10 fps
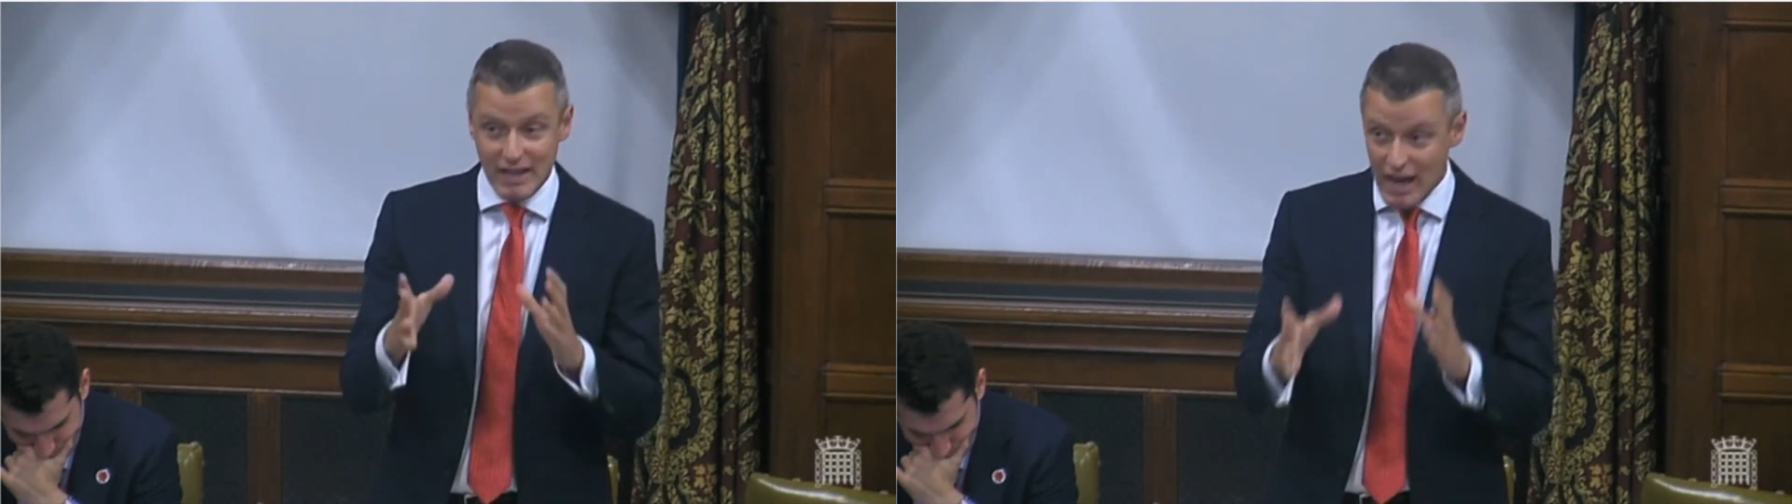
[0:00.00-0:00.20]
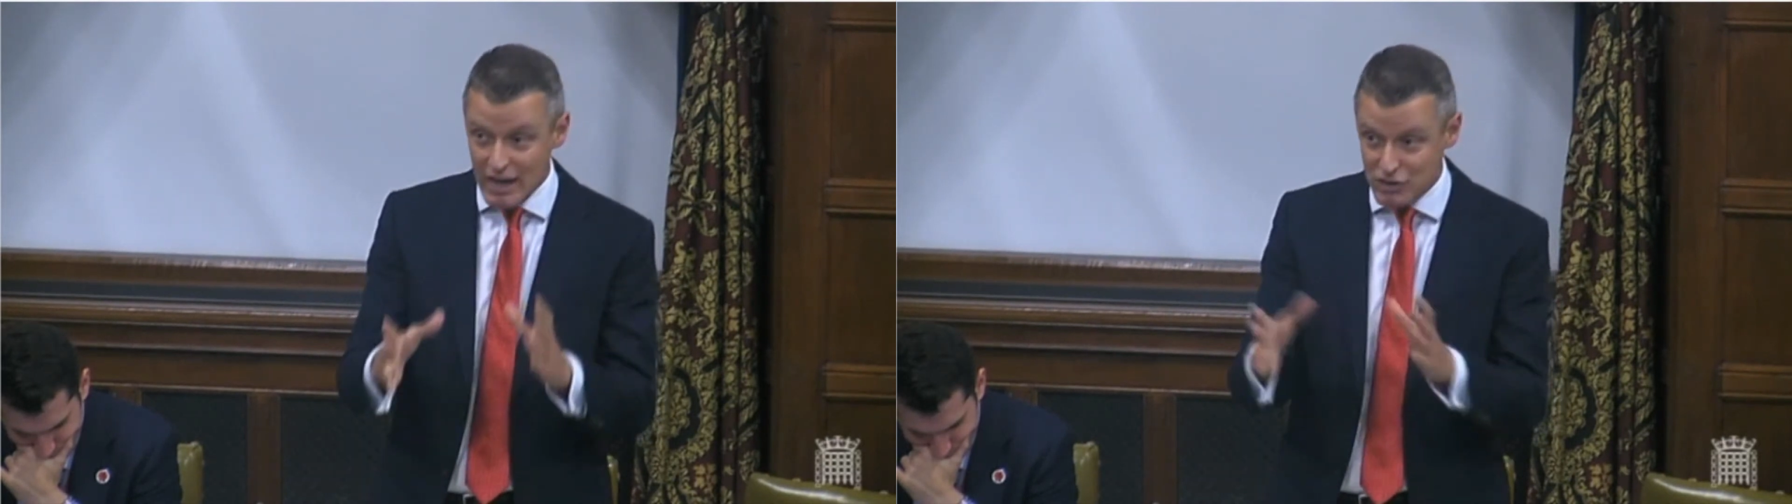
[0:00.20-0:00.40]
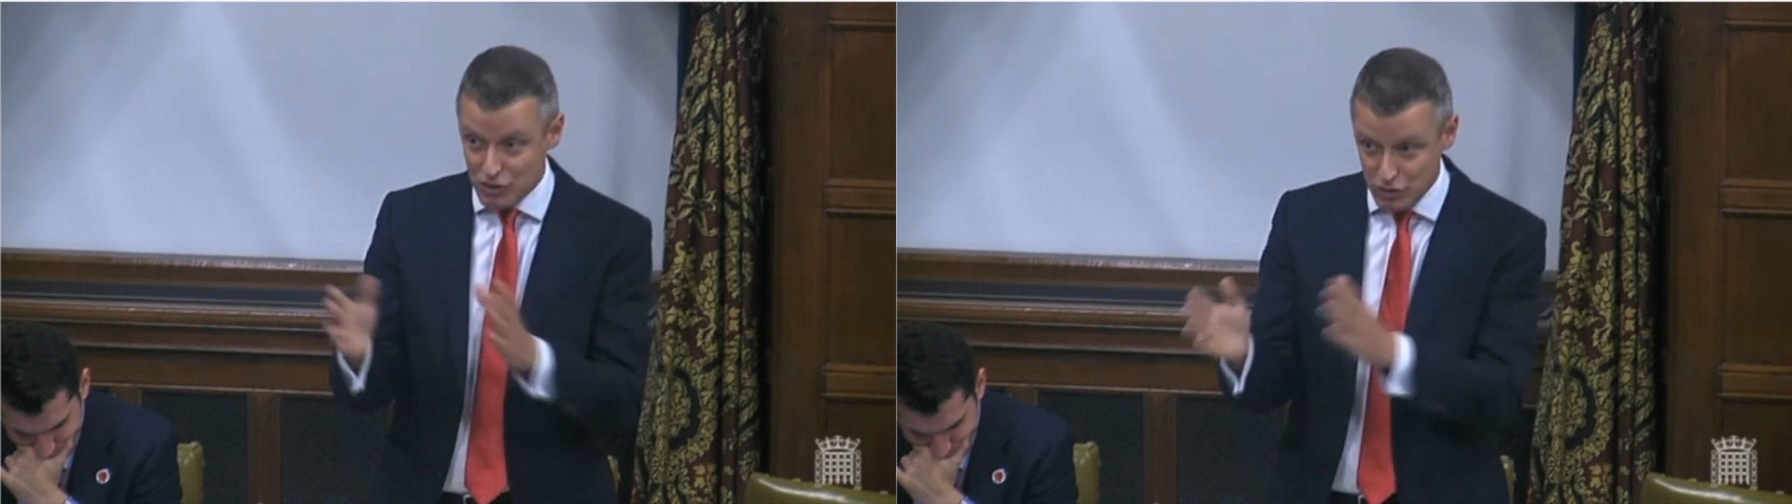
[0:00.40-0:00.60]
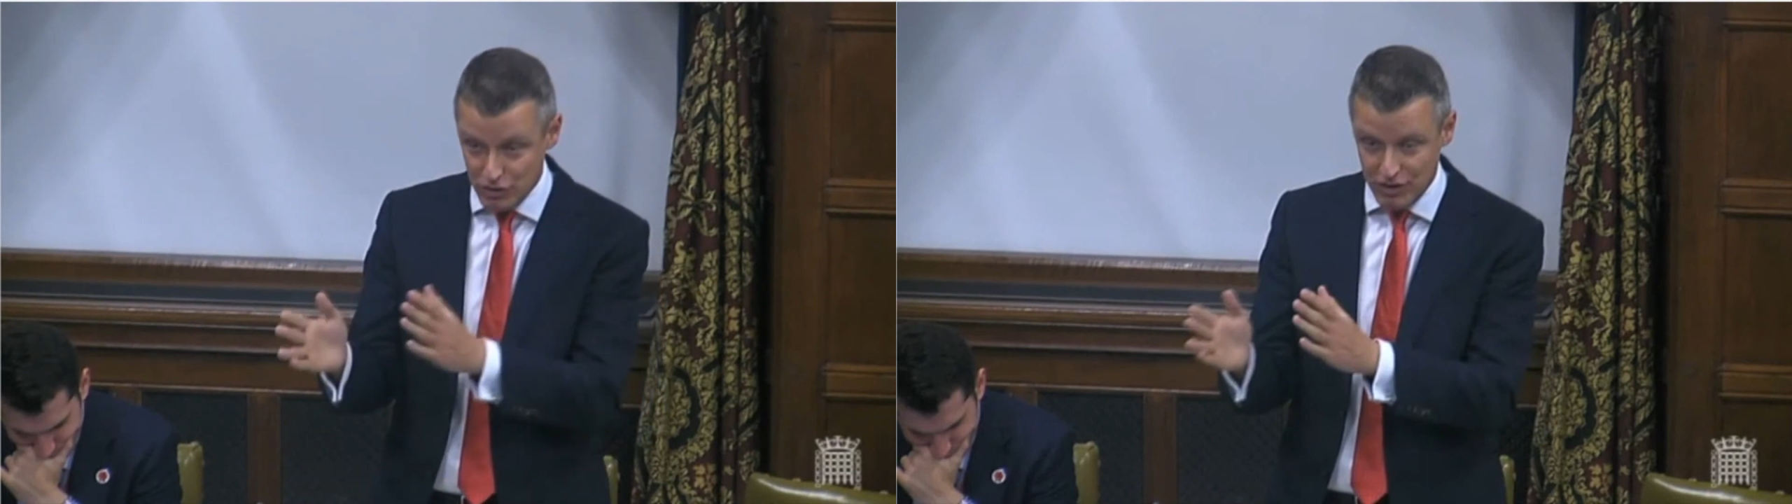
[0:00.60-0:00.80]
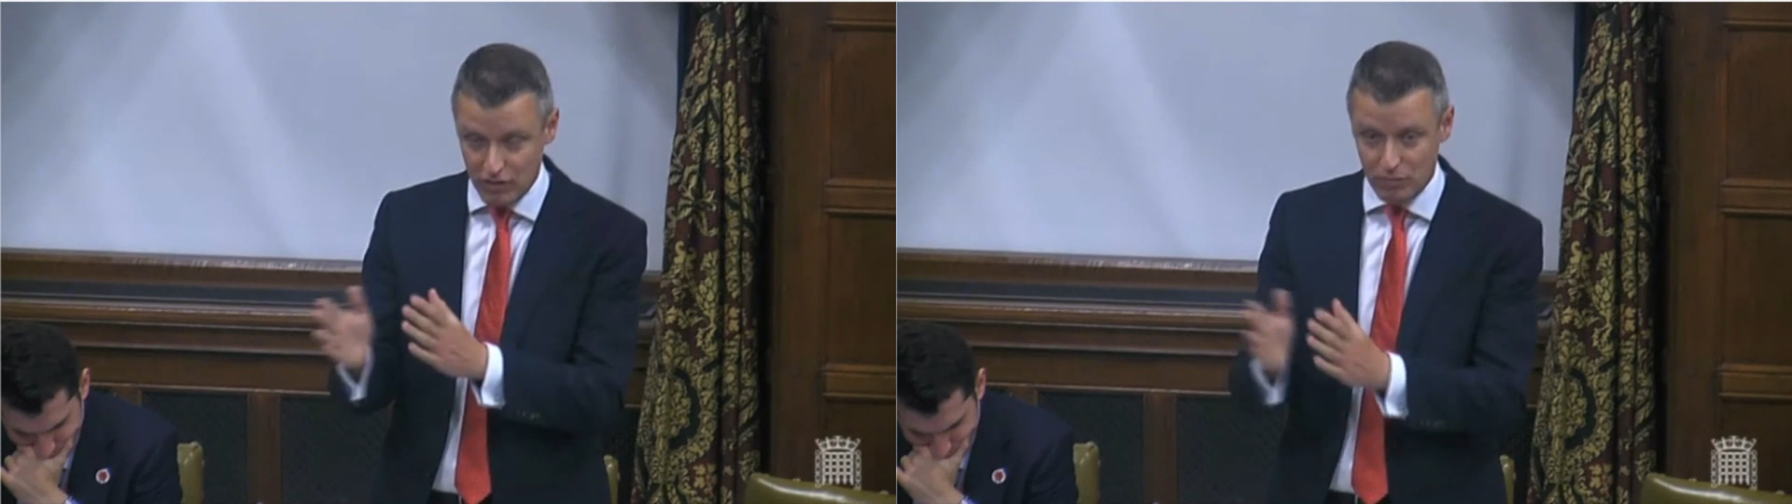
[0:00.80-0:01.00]
case to
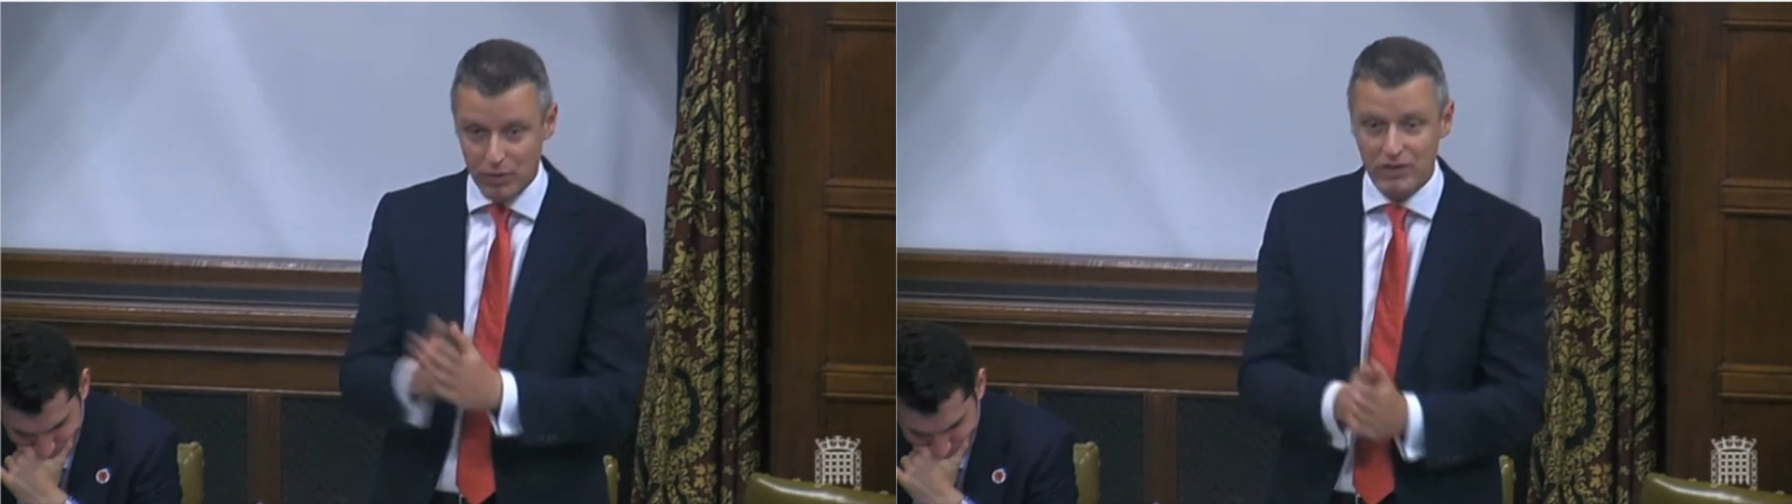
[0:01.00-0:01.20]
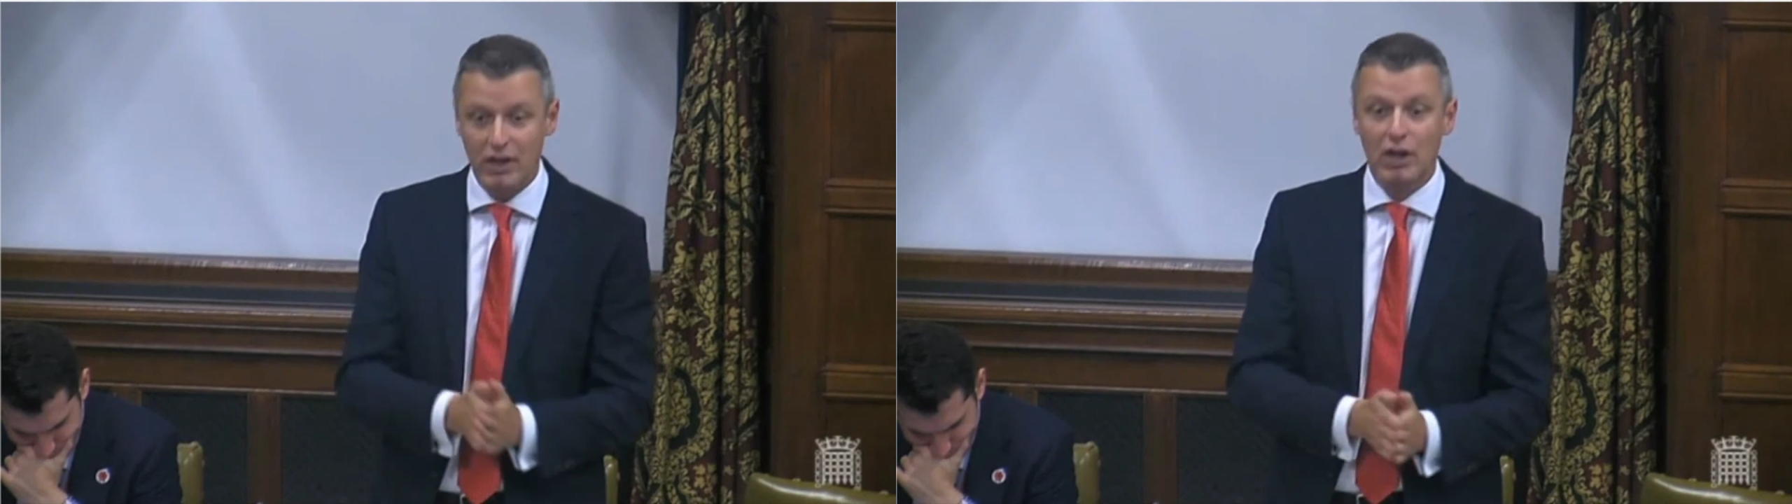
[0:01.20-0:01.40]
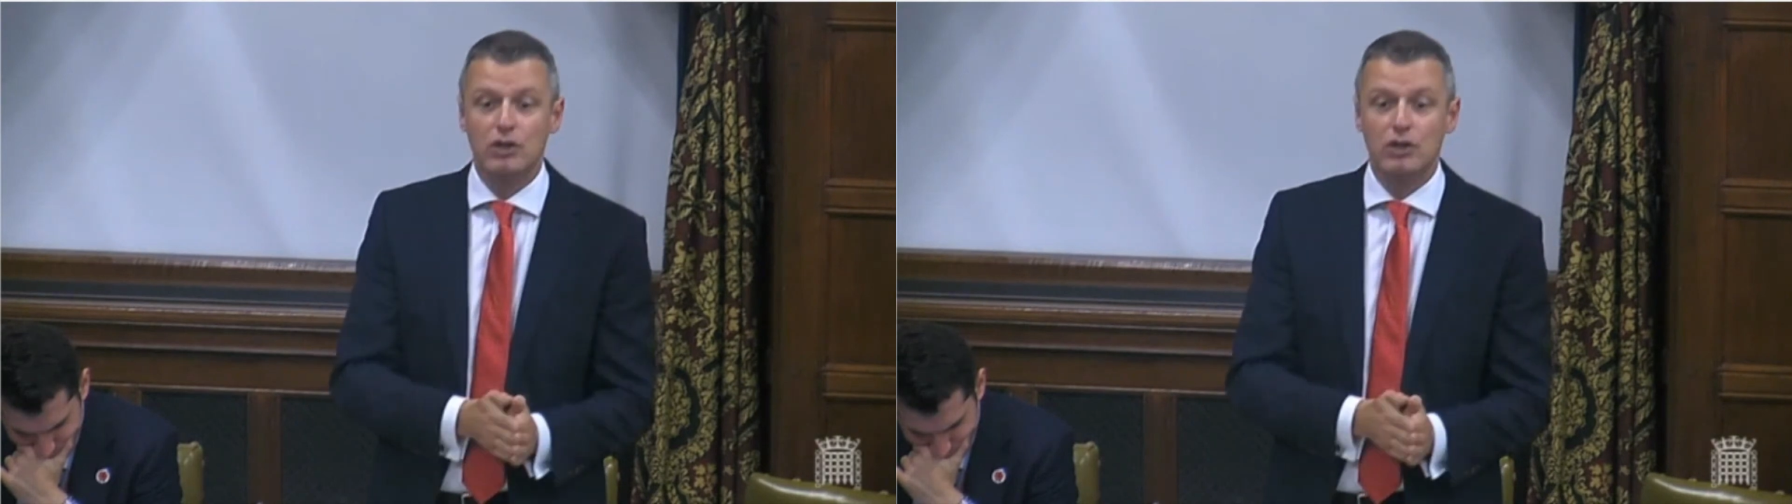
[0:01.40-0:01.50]
the government